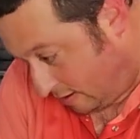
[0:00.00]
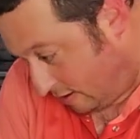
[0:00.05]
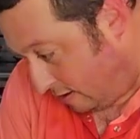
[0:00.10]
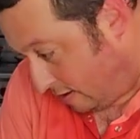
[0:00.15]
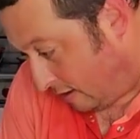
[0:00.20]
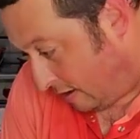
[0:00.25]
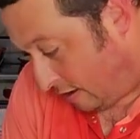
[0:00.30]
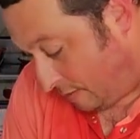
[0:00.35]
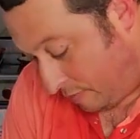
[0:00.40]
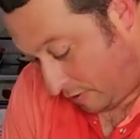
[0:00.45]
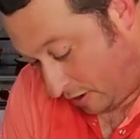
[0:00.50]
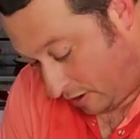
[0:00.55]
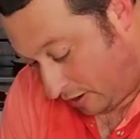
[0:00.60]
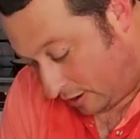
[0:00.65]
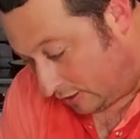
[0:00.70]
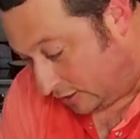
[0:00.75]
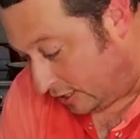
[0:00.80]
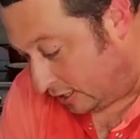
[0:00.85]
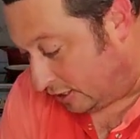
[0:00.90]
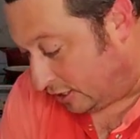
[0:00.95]
And because
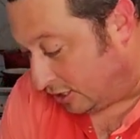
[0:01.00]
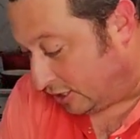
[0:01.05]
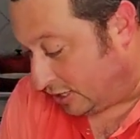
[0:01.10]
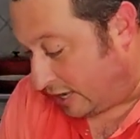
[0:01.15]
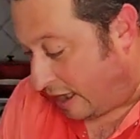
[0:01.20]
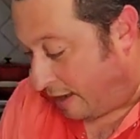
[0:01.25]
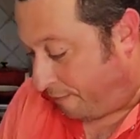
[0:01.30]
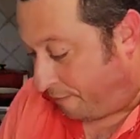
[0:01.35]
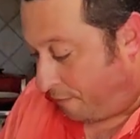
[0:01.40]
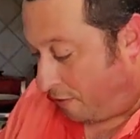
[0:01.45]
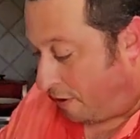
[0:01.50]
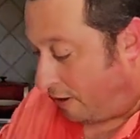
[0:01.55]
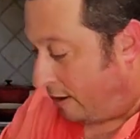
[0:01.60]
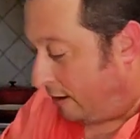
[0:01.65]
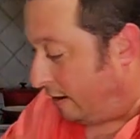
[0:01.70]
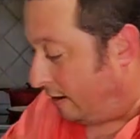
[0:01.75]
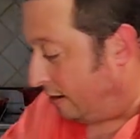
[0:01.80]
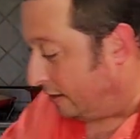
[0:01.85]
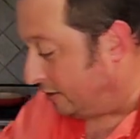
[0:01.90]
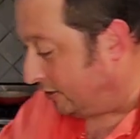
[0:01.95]
this is saffron
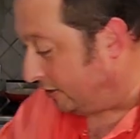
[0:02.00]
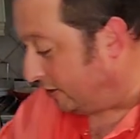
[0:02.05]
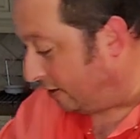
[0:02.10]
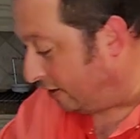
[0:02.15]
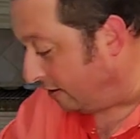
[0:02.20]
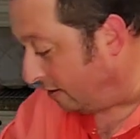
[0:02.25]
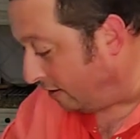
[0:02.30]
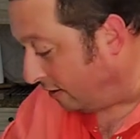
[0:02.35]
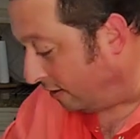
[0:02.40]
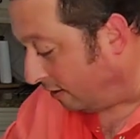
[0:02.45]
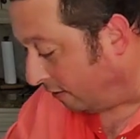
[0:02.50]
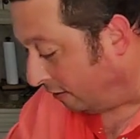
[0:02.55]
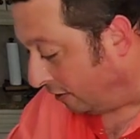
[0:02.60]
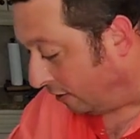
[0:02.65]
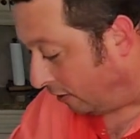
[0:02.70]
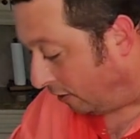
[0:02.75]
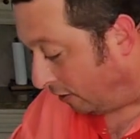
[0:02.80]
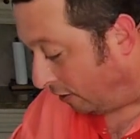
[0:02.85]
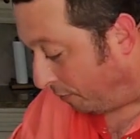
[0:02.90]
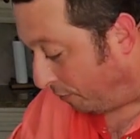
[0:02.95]
and it's a little
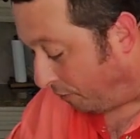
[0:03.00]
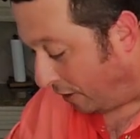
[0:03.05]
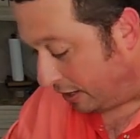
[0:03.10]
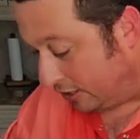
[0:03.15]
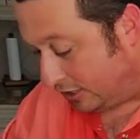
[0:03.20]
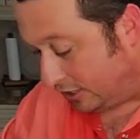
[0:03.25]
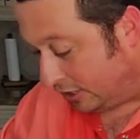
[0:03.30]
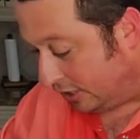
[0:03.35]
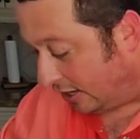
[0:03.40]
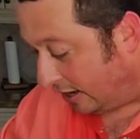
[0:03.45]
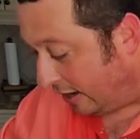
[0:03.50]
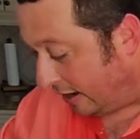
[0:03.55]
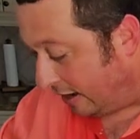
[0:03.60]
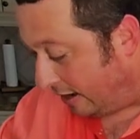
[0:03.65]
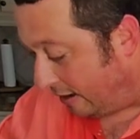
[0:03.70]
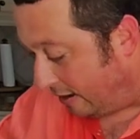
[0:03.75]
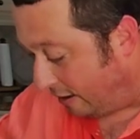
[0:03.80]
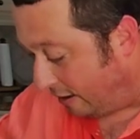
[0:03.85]
on the pricey side,